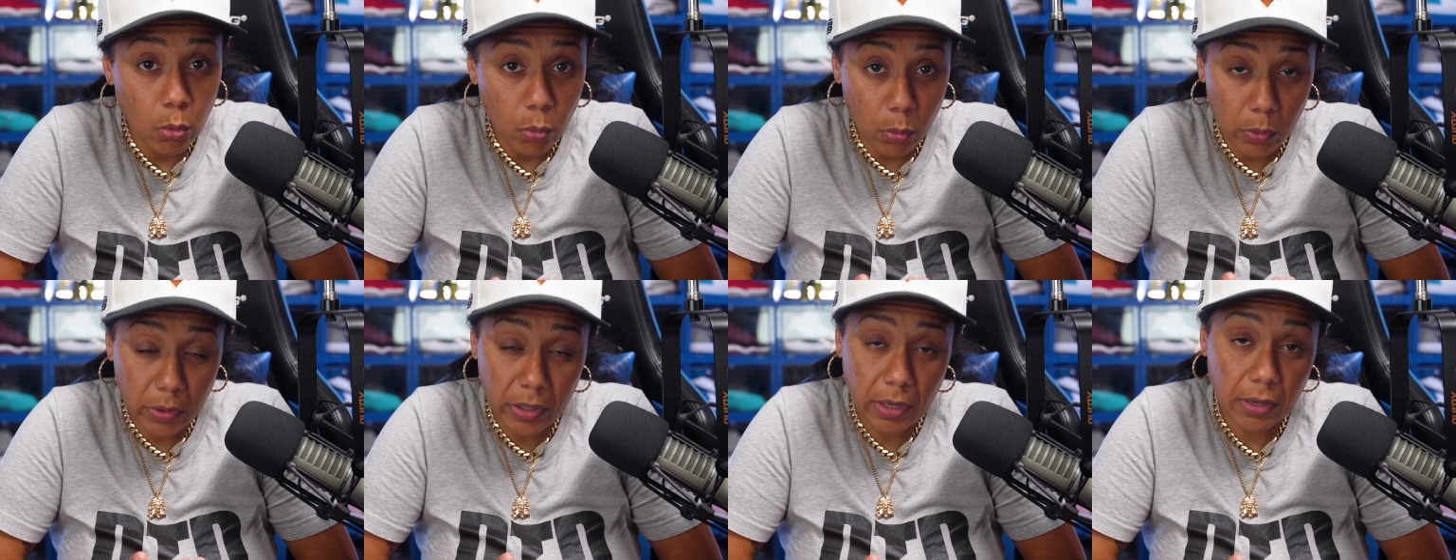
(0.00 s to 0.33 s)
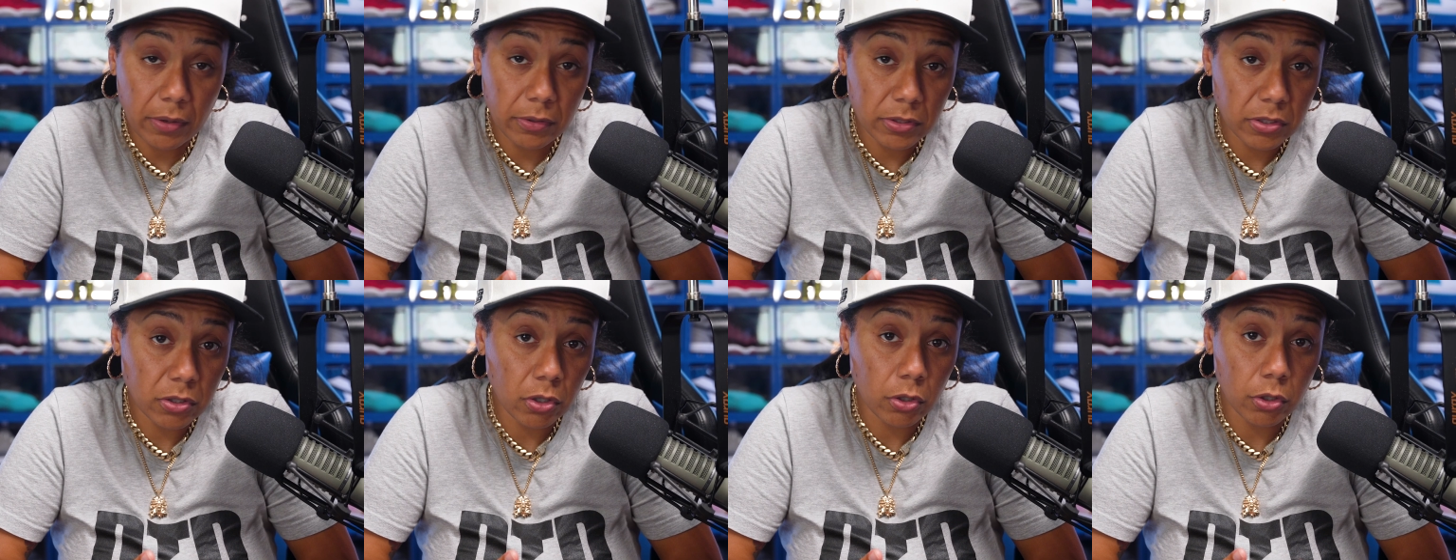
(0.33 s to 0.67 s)
when I
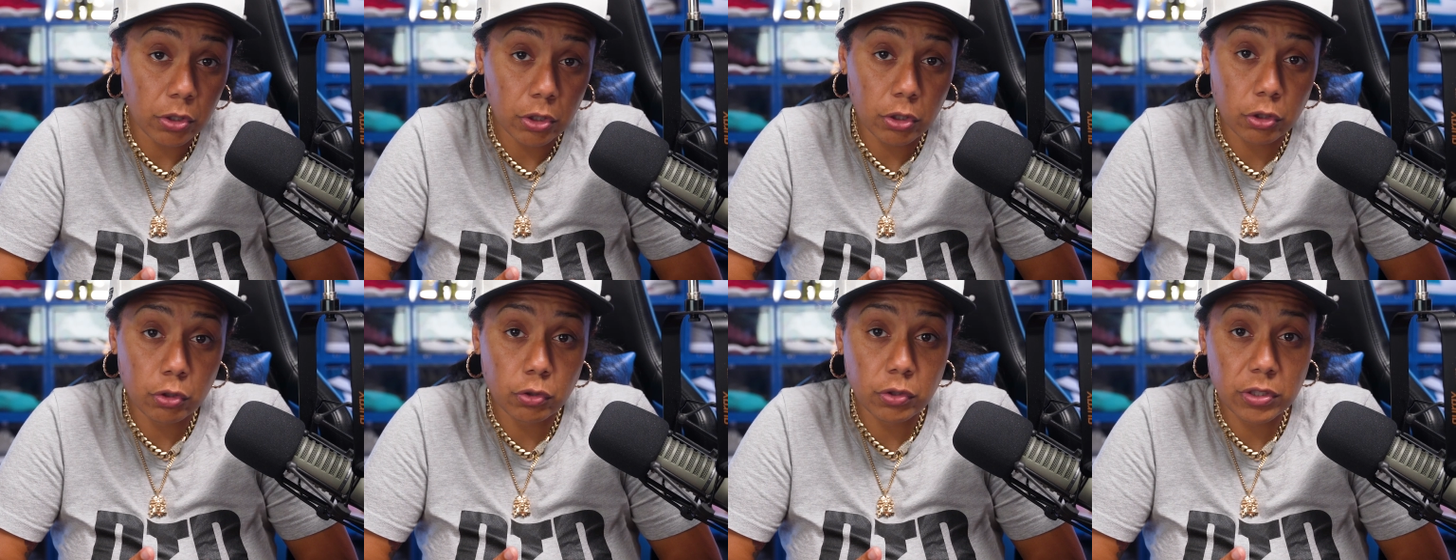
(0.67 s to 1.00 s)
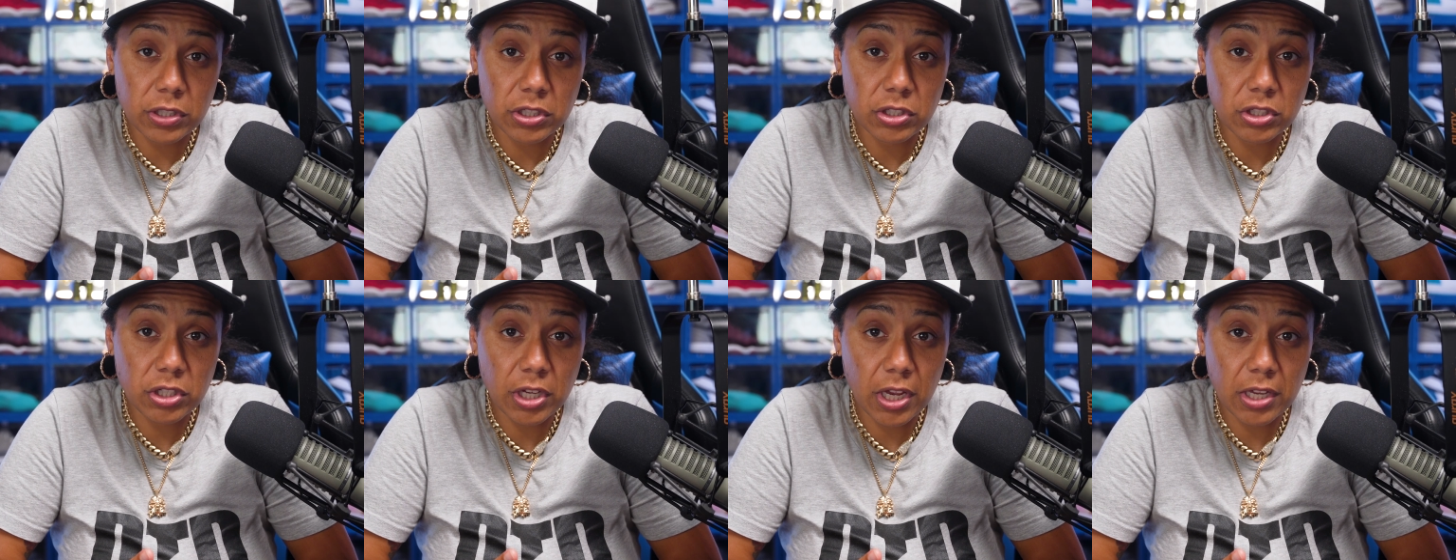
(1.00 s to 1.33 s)
started
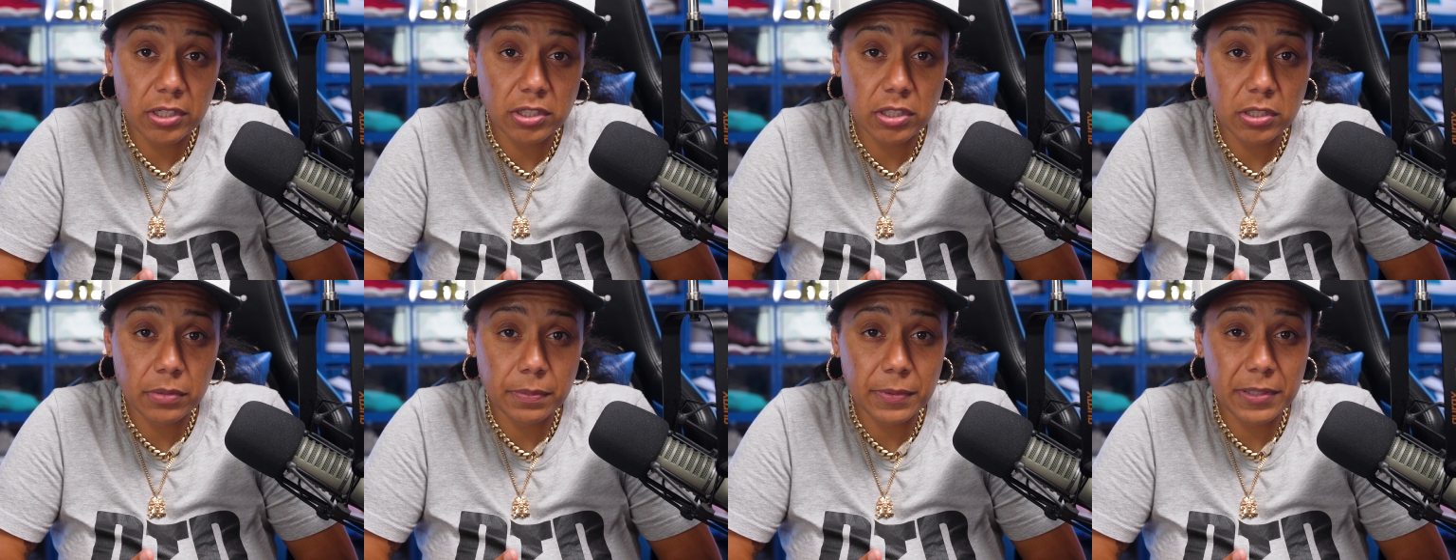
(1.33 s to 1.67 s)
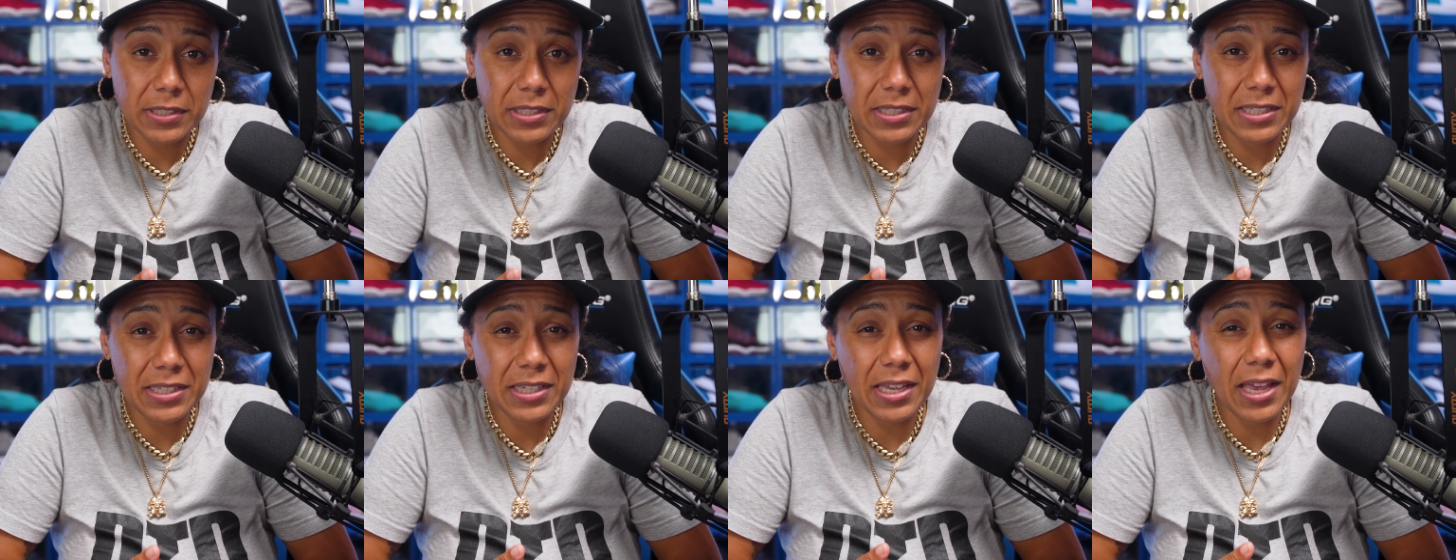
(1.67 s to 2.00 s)
using
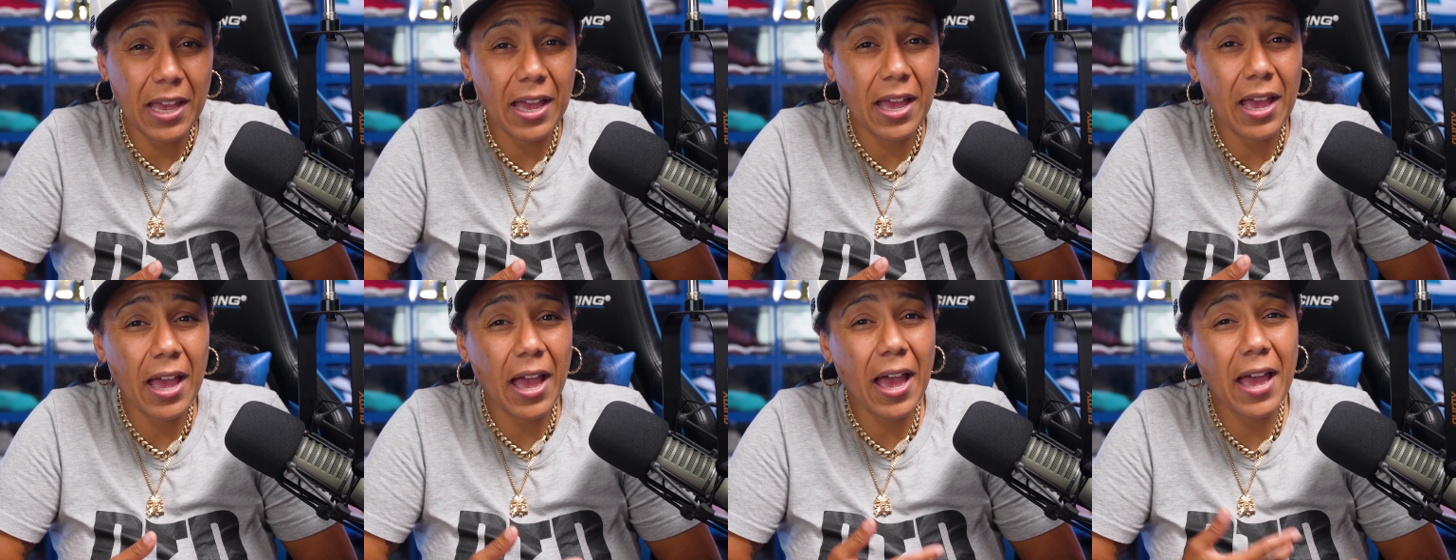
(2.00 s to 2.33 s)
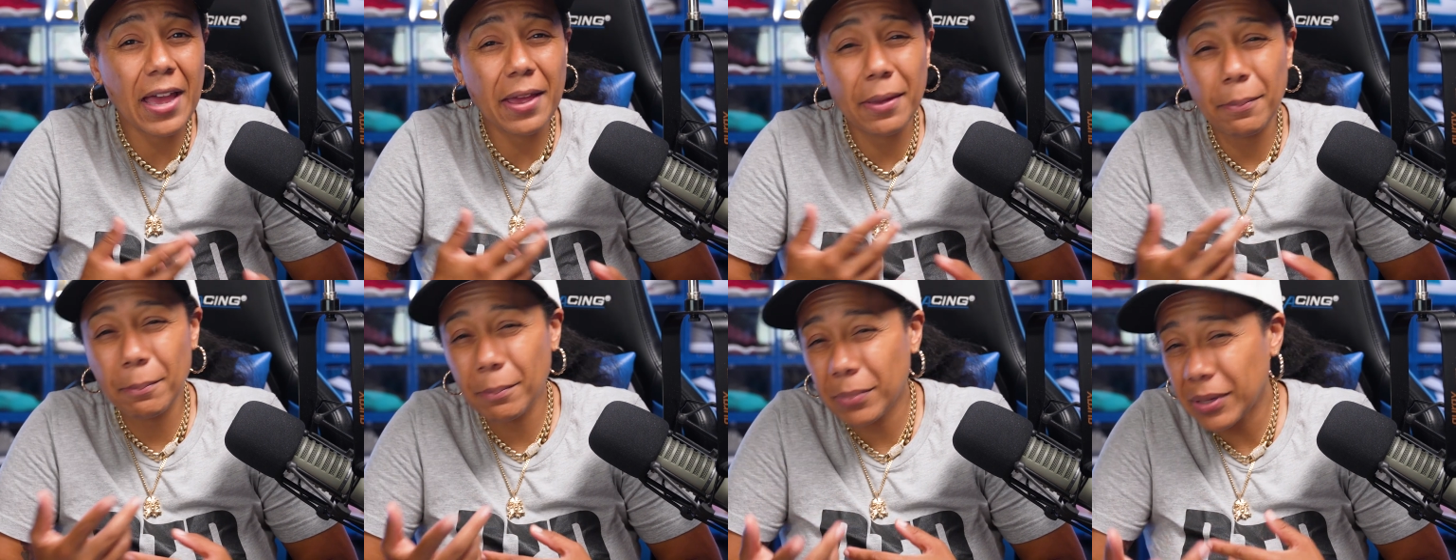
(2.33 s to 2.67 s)
ChatGPT
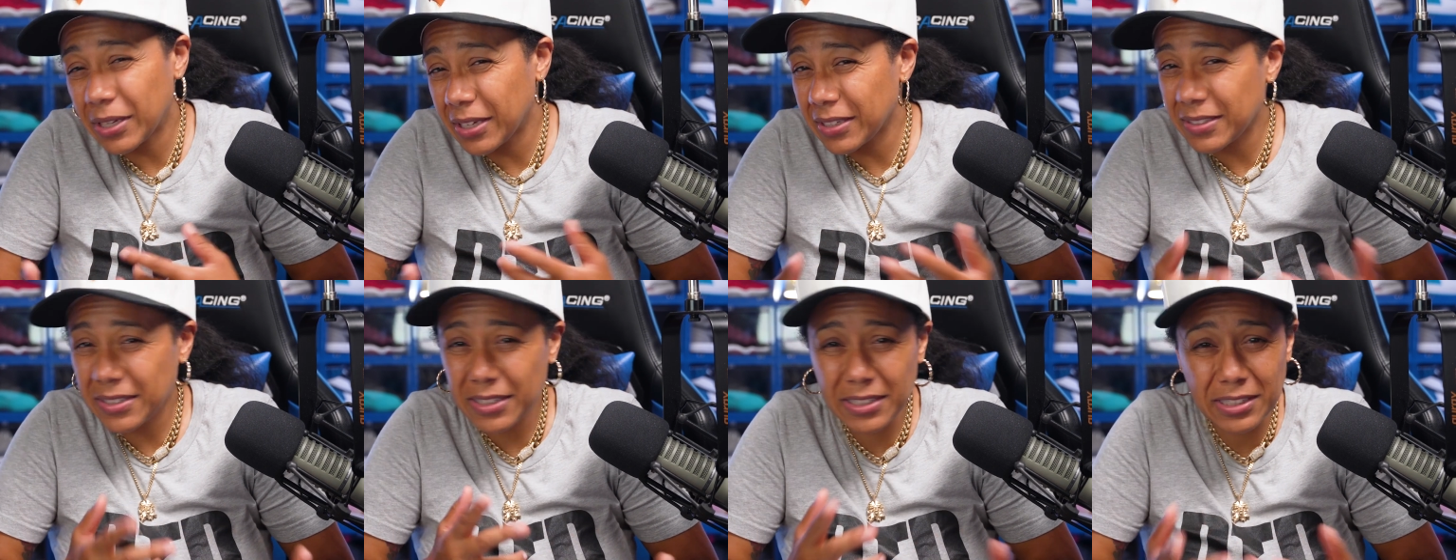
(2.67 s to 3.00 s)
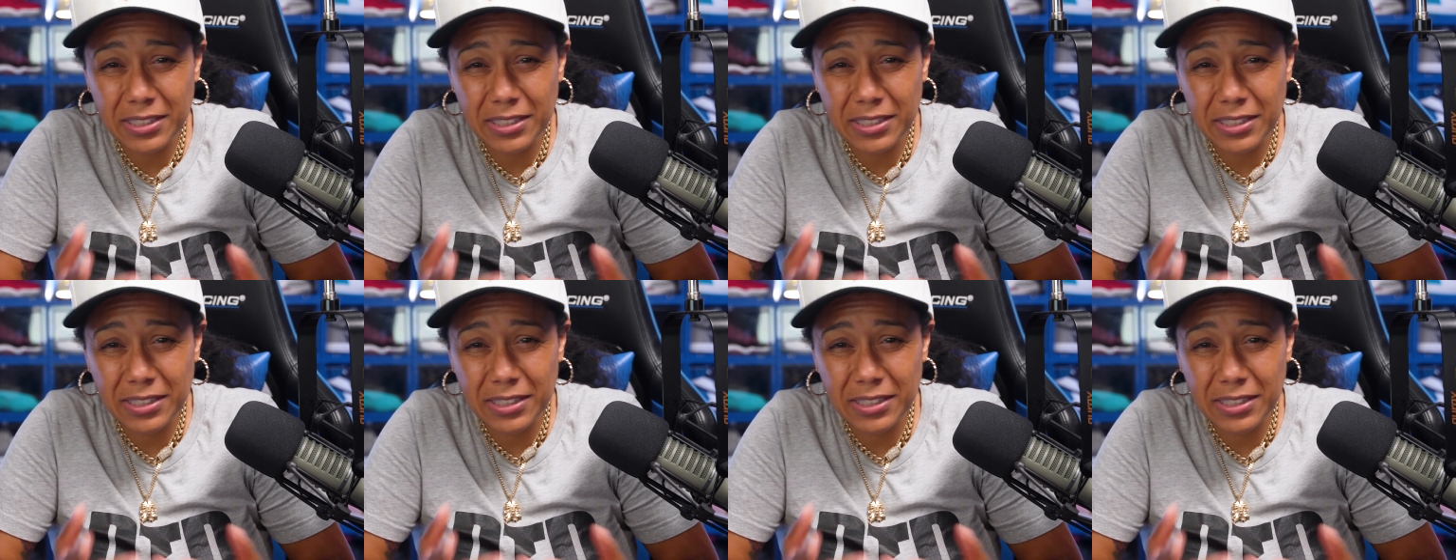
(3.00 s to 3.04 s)
I, because I